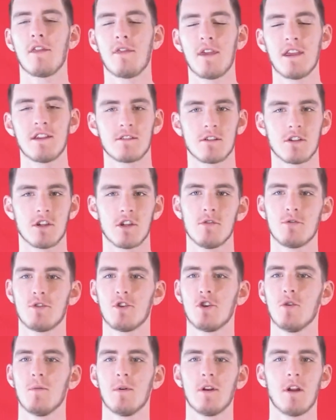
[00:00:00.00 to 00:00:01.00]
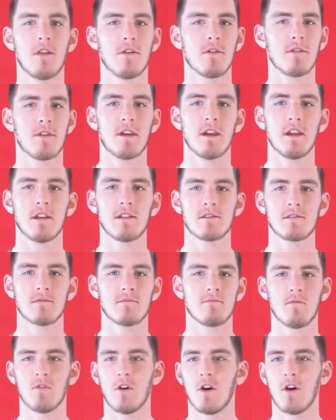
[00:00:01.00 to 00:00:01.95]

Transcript: of things on YouTube and other things